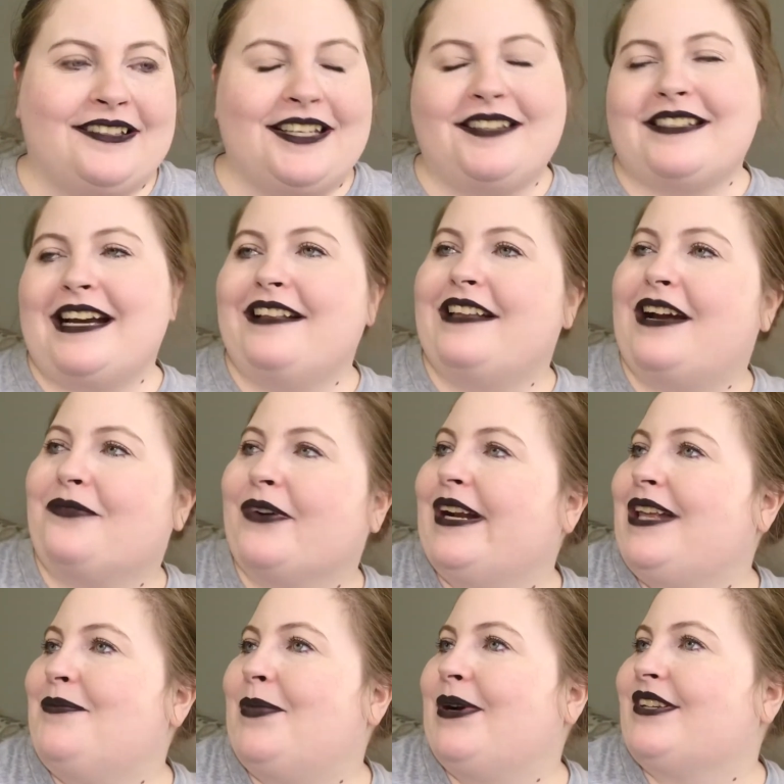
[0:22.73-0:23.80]
Since I love
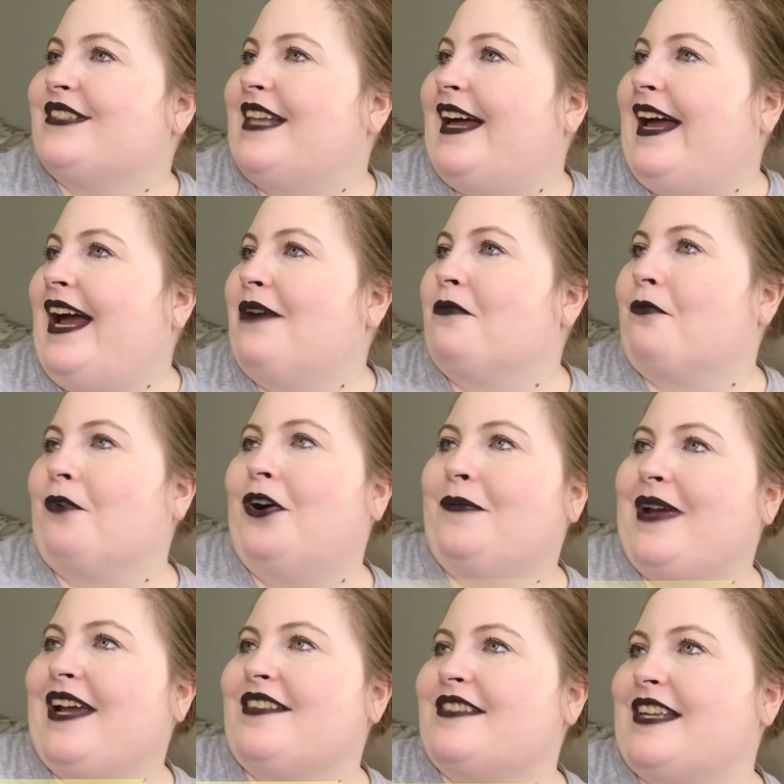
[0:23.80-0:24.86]
reading books that have
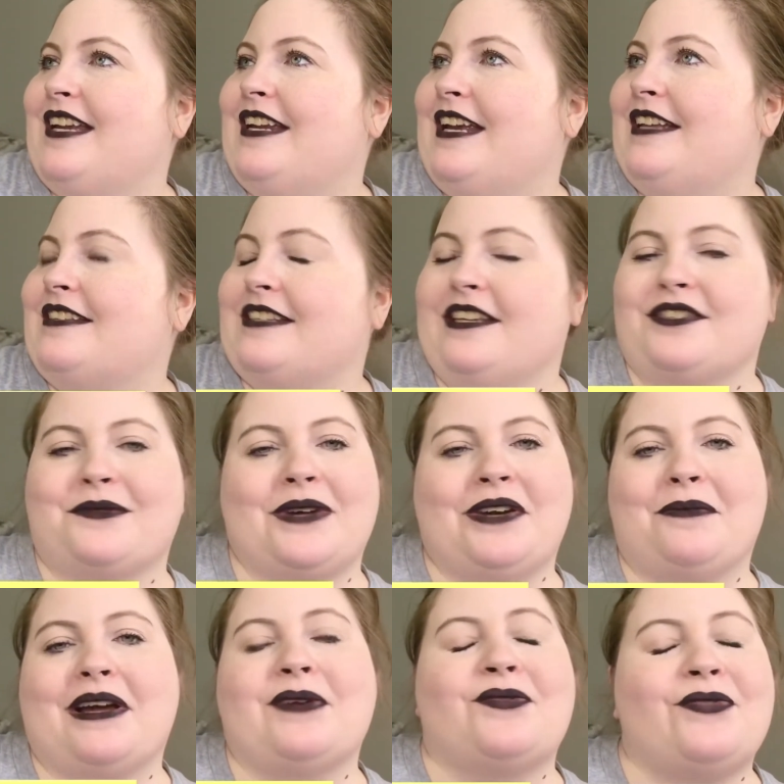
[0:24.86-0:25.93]
romance in it, it's one
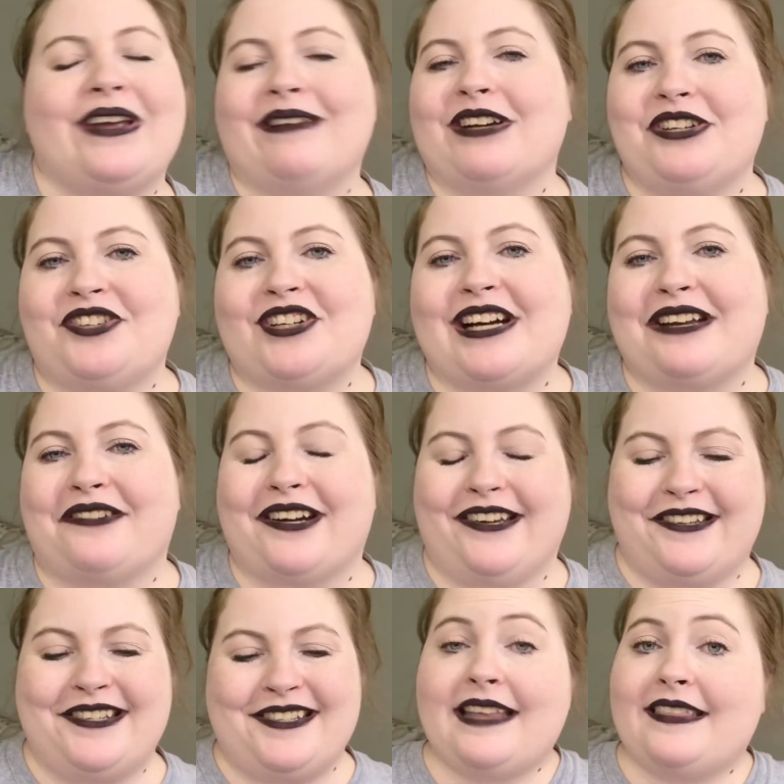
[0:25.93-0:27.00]
of my favorite
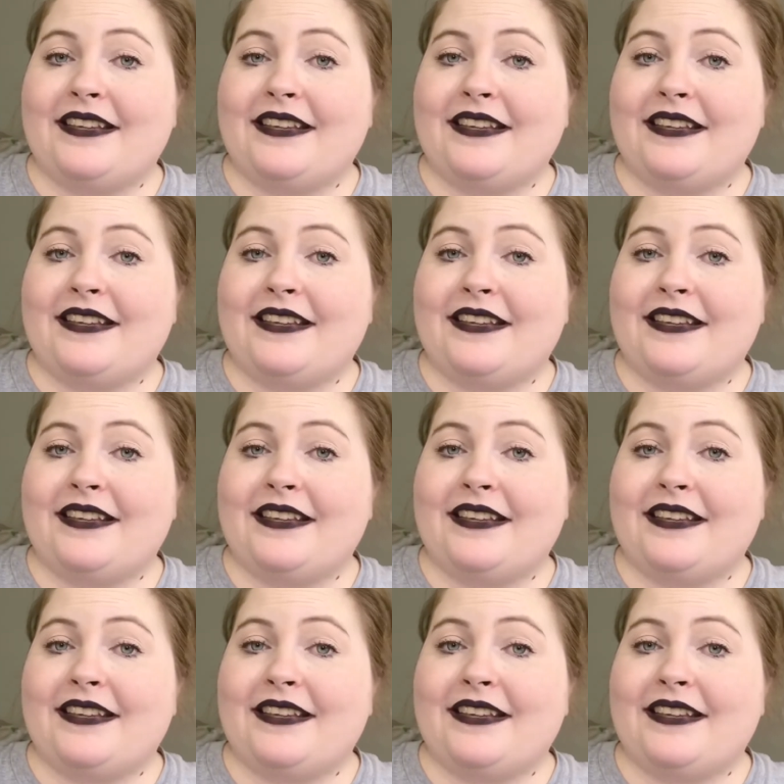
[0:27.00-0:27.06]
genres.